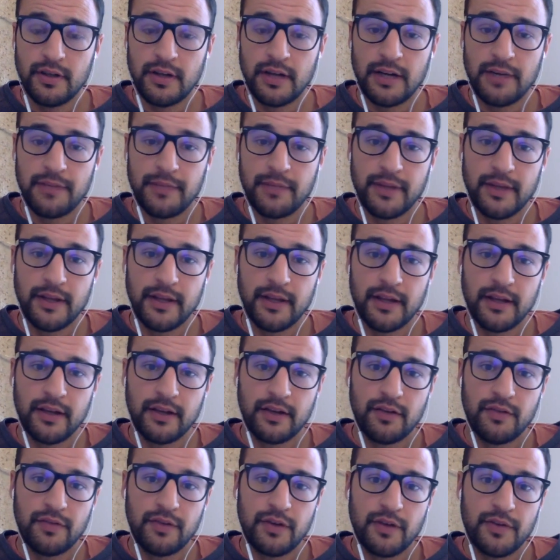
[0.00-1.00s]
I'm the
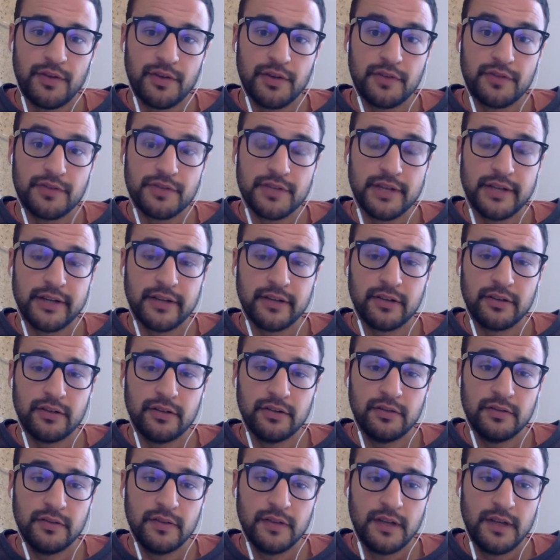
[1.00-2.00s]
co-founder of
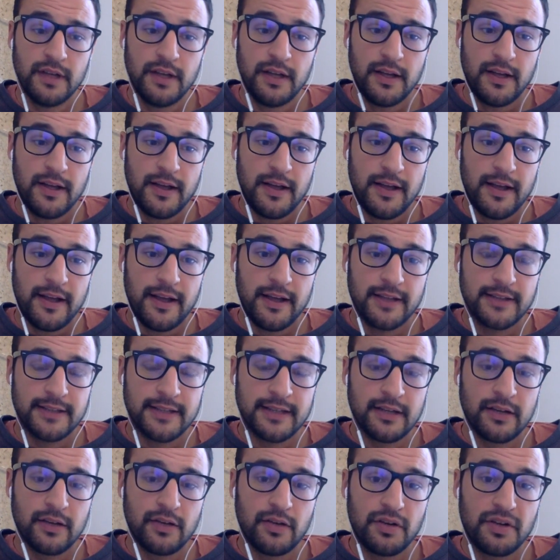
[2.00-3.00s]
Sananco.
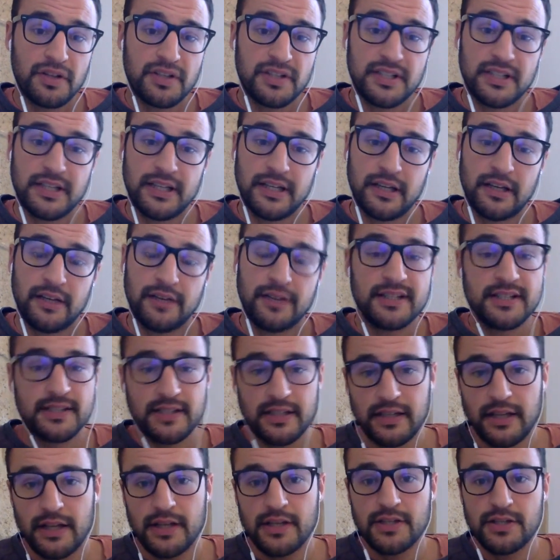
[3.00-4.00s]
Sananco is a
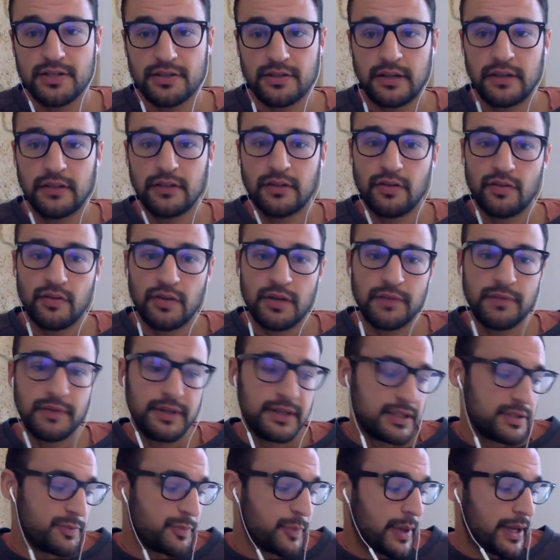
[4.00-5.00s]
destinational
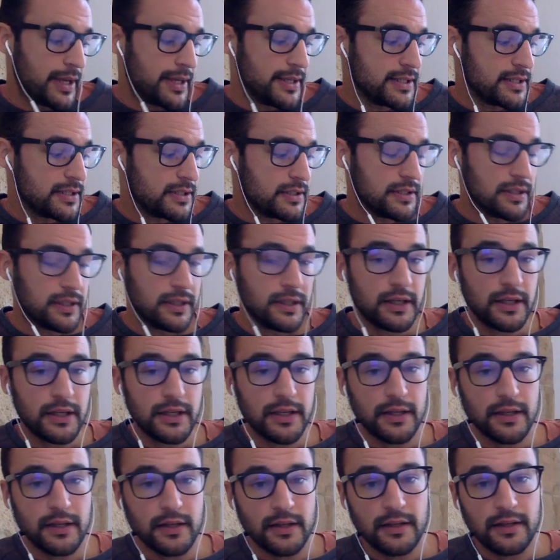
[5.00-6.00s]
co-living space
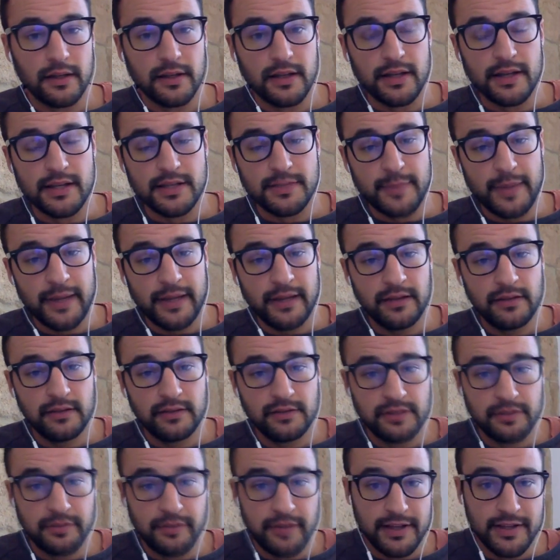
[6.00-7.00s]
in Spain
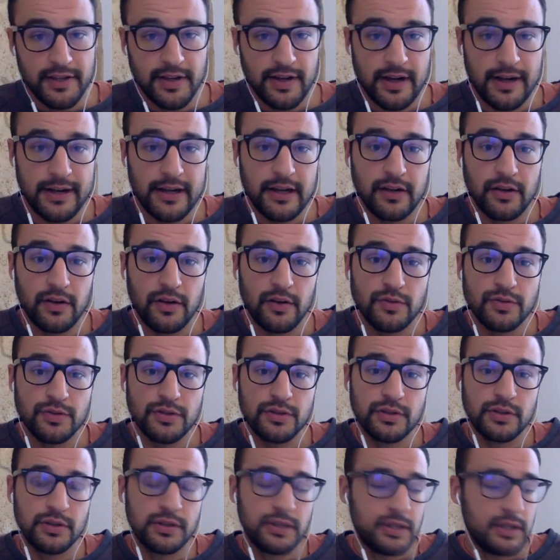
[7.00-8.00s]
on the Mediterranean
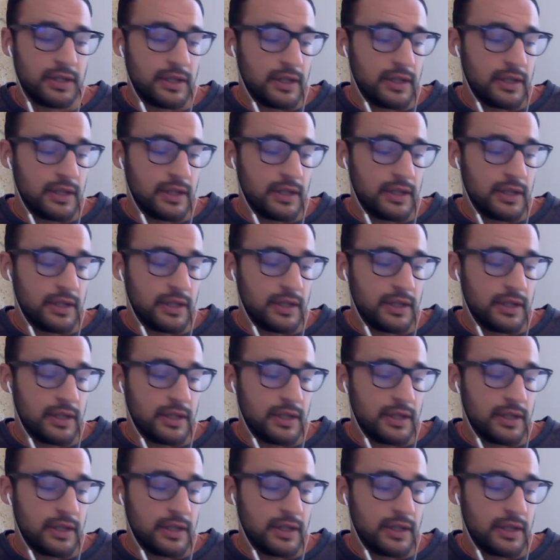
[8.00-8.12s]
coast.